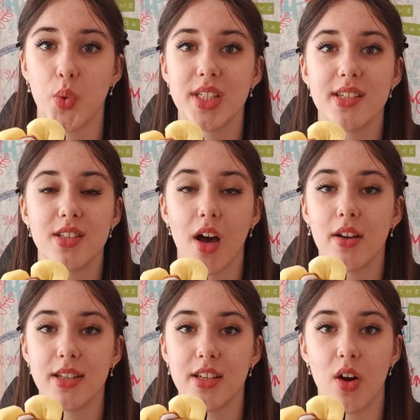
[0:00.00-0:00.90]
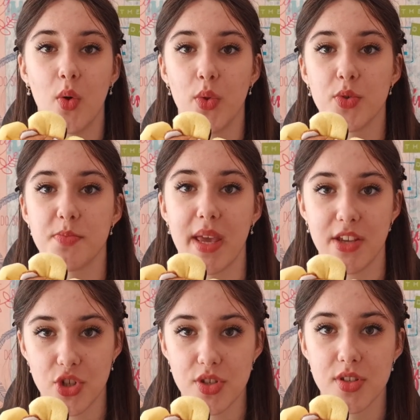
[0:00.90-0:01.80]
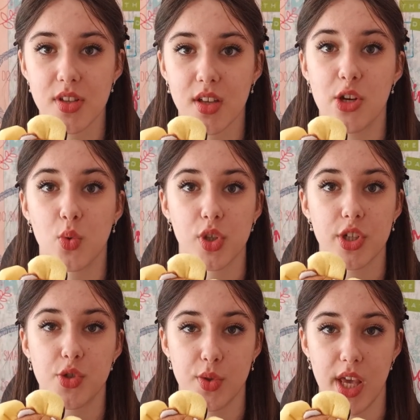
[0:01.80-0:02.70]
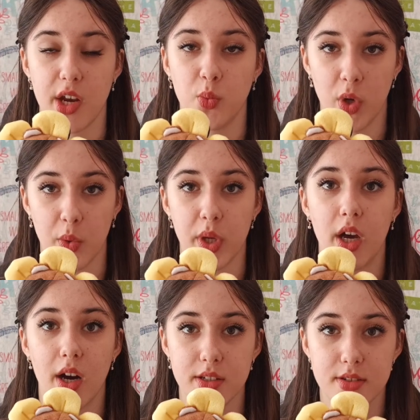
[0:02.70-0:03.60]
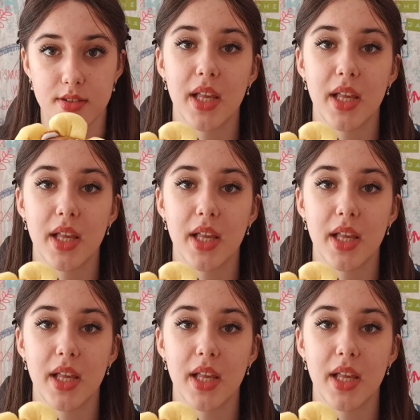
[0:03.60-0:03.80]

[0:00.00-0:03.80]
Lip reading: We did not need all those pages in order to get where we got.